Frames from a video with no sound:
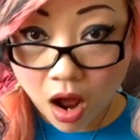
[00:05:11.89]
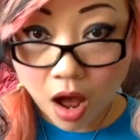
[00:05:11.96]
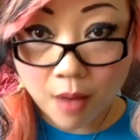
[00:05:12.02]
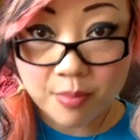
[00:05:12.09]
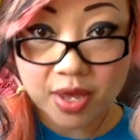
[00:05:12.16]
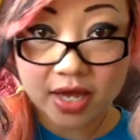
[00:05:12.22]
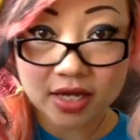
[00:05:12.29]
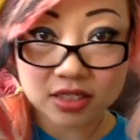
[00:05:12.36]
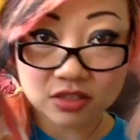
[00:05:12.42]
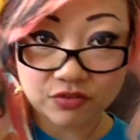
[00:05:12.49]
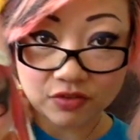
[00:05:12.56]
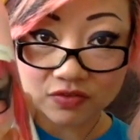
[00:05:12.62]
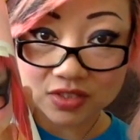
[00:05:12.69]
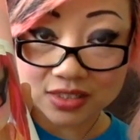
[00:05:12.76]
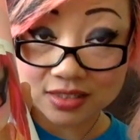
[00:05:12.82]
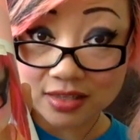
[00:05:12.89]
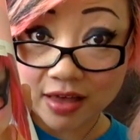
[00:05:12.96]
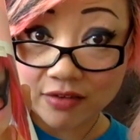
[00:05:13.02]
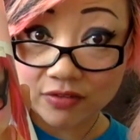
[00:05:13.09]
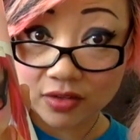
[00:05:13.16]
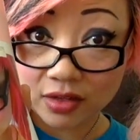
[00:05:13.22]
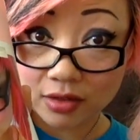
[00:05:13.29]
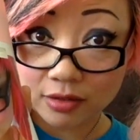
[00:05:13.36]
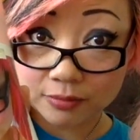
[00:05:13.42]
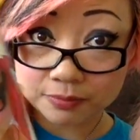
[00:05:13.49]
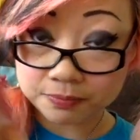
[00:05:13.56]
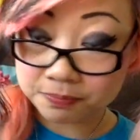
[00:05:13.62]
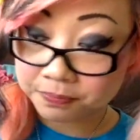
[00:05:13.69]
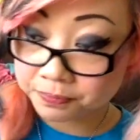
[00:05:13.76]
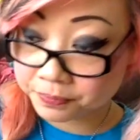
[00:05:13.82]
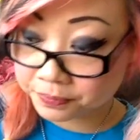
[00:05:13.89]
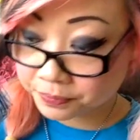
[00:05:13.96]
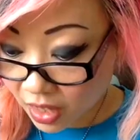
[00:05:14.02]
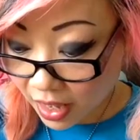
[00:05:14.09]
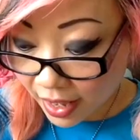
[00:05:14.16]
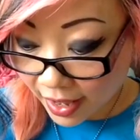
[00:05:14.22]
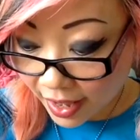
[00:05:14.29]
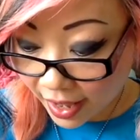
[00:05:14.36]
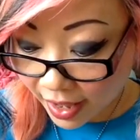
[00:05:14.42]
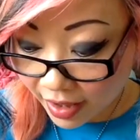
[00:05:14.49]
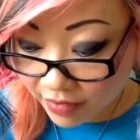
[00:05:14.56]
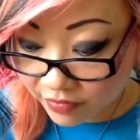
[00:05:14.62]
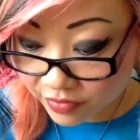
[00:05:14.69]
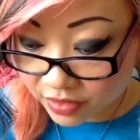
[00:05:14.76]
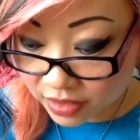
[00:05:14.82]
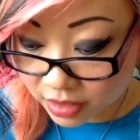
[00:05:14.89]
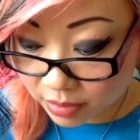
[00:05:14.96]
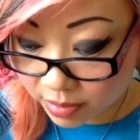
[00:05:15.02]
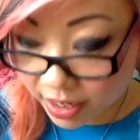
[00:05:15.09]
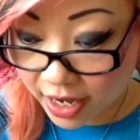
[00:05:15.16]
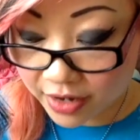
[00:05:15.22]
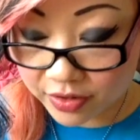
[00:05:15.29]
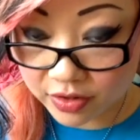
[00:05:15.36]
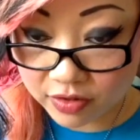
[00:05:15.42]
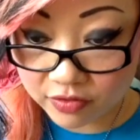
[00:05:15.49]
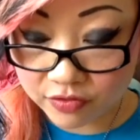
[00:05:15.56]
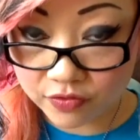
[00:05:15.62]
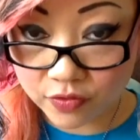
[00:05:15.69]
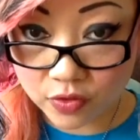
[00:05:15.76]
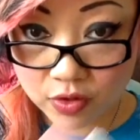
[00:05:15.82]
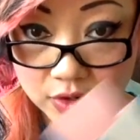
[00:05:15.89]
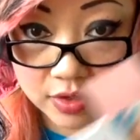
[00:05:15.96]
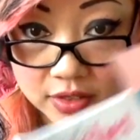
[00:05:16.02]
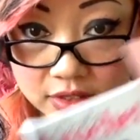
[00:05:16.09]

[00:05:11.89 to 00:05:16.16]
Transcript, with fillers: On page 57, I have the pattern for